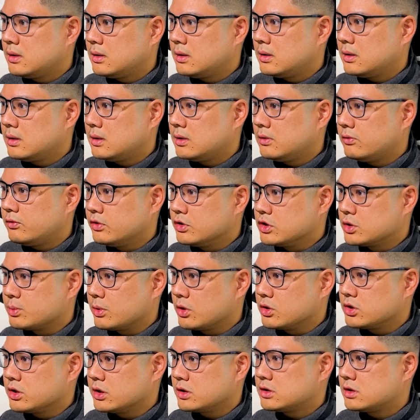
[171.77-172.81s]
for this project.
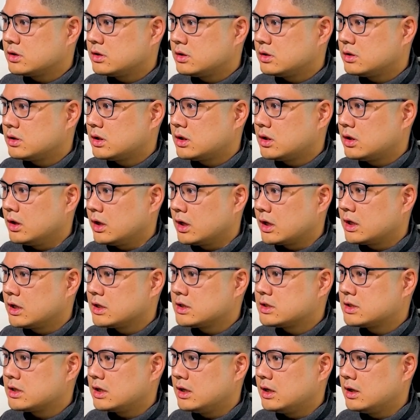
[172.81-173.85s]
Okay,
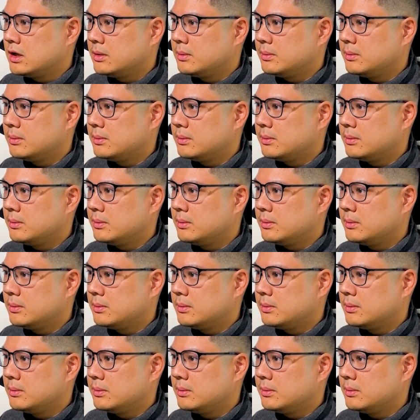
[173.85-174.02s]
custom